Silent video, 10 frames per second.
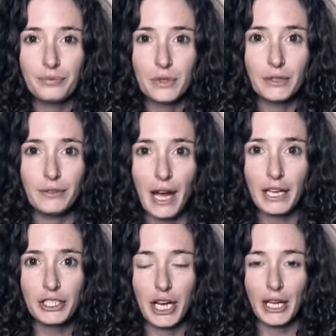to
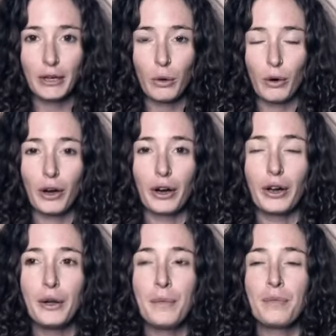fact check or
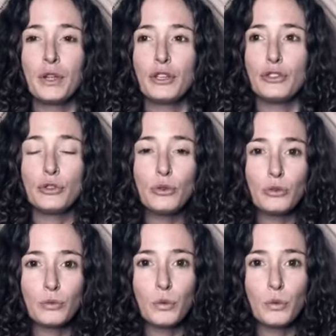soothe